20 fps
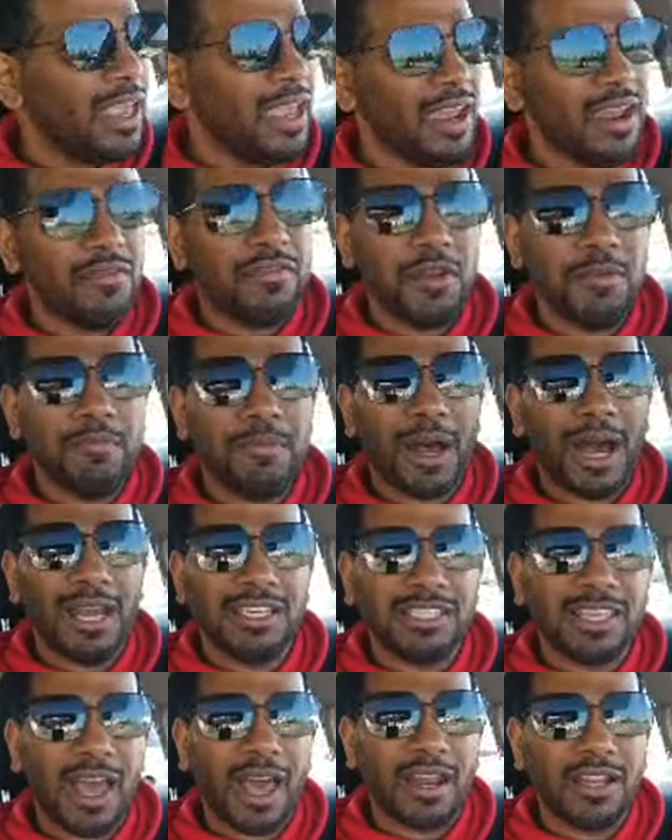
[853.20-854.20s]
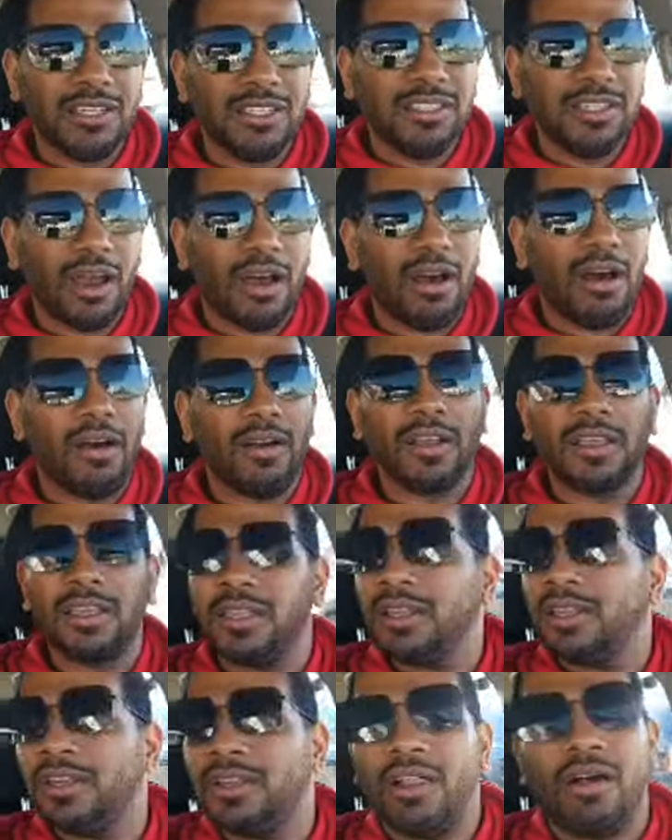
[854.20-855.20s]
Everybody's got a dog. Good
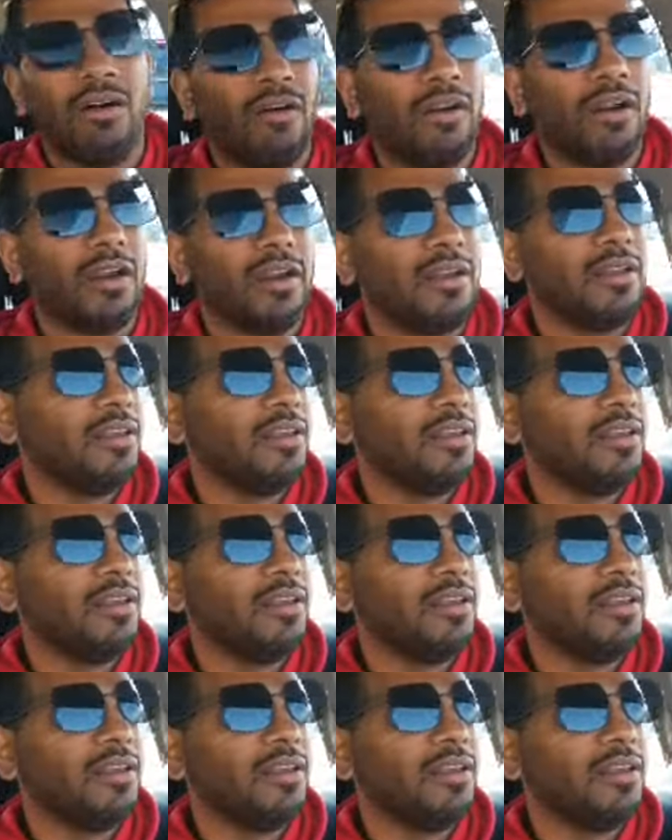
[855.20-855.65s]
lord.